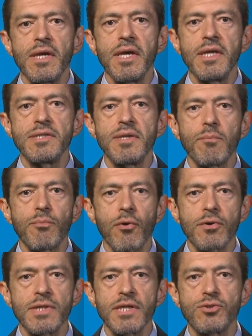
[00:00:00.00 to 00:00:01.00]
It is
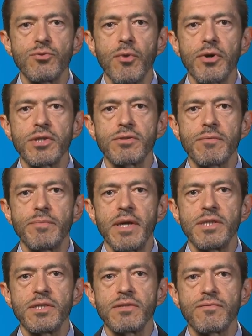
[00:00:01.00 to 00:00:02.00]
important to monitor
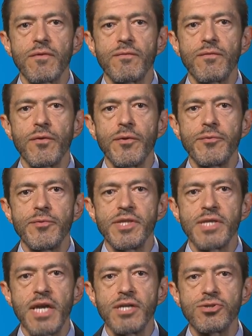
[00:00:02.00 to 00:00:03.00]
patients for fluid
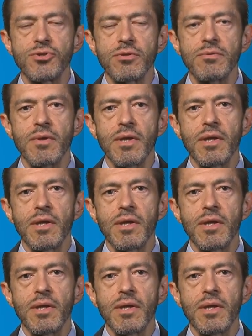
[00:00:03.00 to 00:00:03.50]
retention,